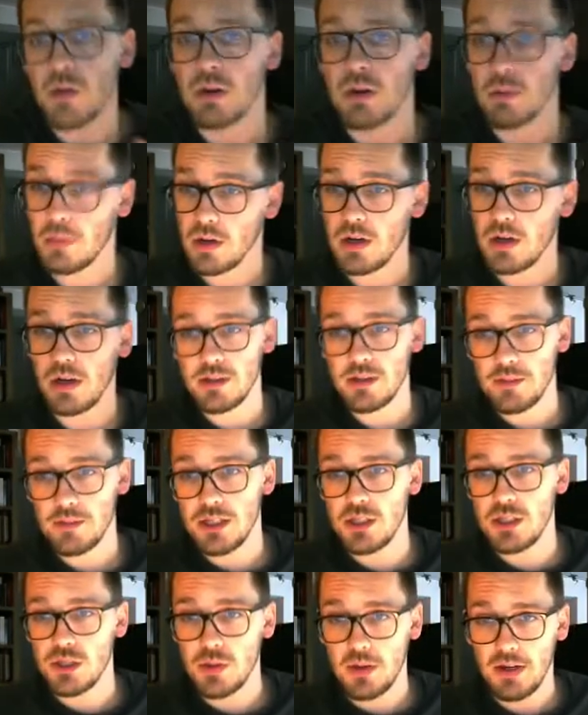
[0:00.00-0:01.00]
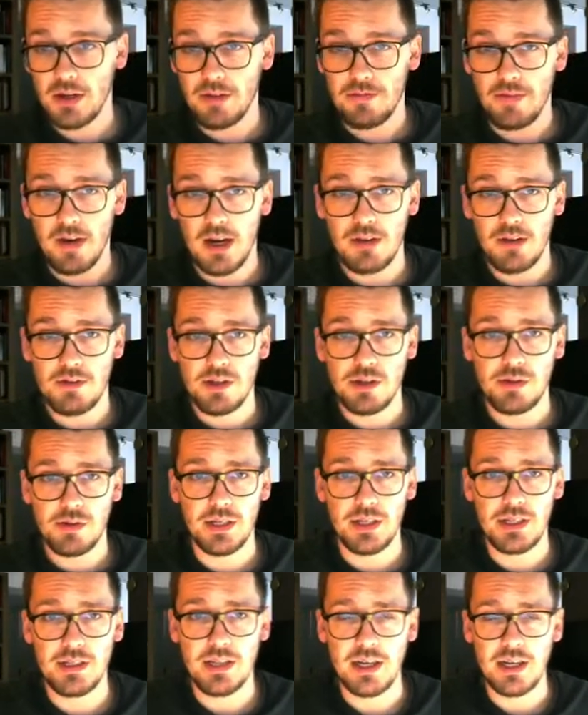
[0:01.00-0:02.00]
will cost me 25 to
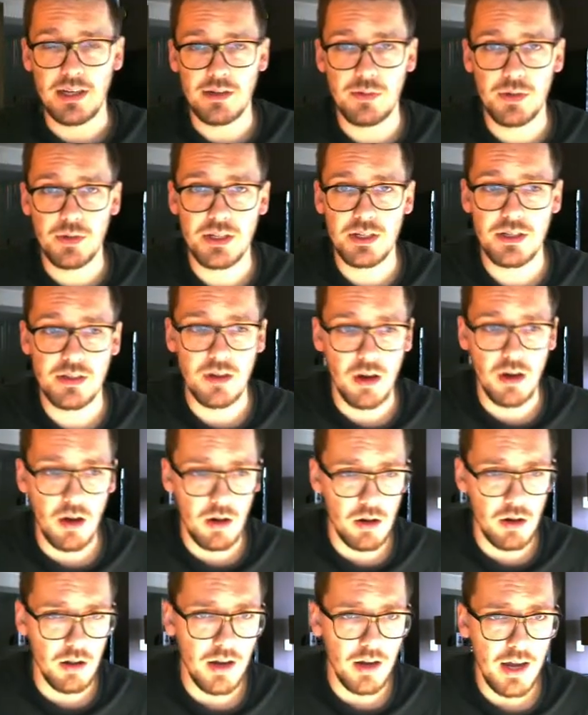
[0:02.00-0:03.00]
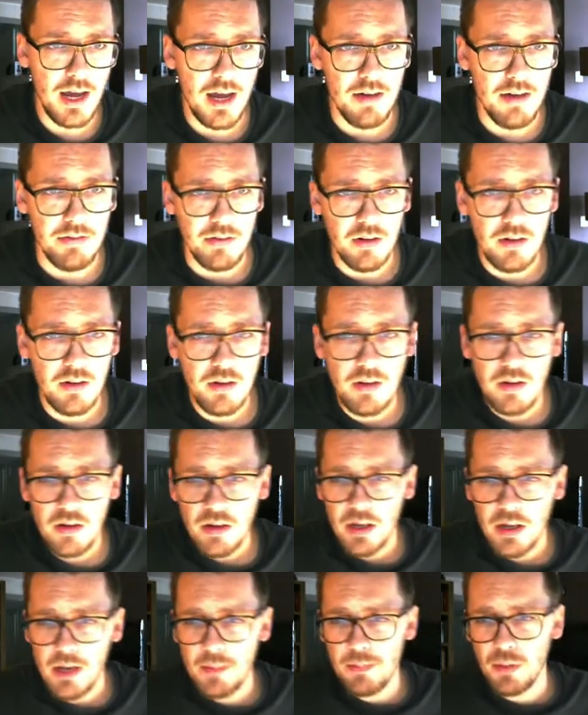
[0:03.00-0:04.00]
26, which is all I have.
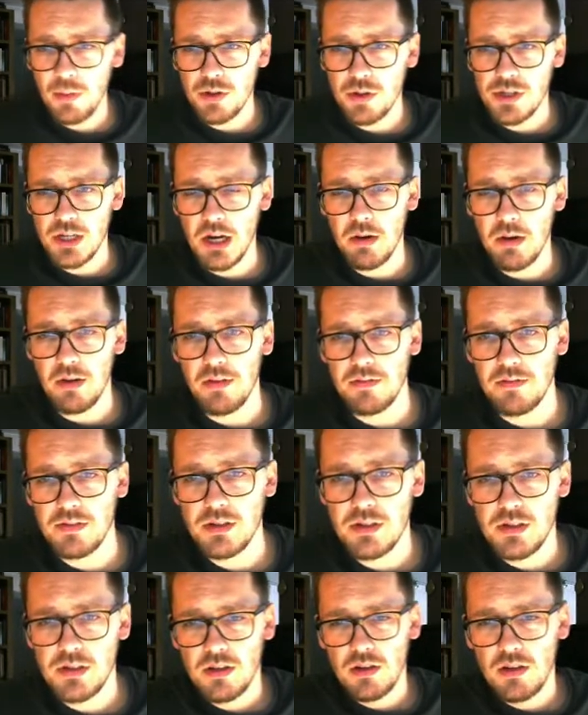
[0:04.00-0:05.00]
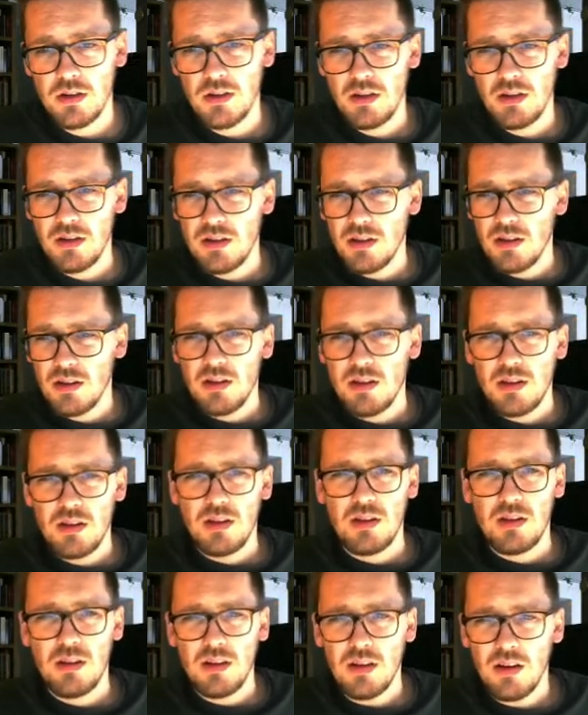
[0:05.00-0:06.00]
Import tariffs.
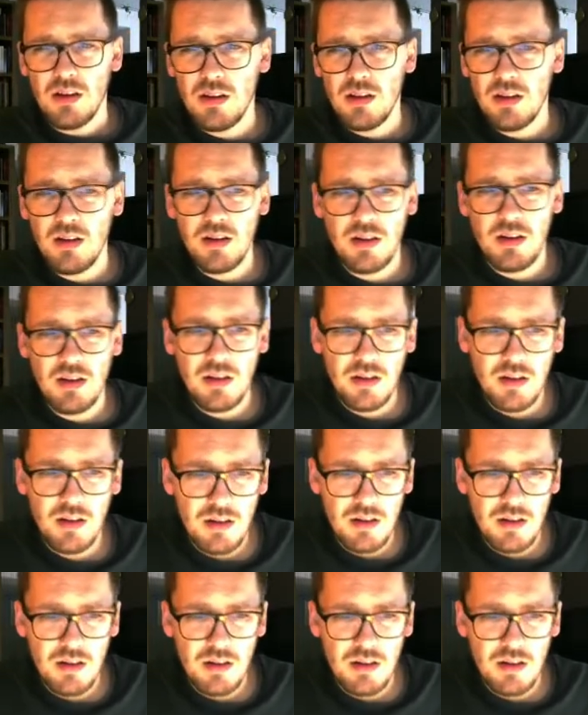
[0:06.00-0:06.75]
Okay,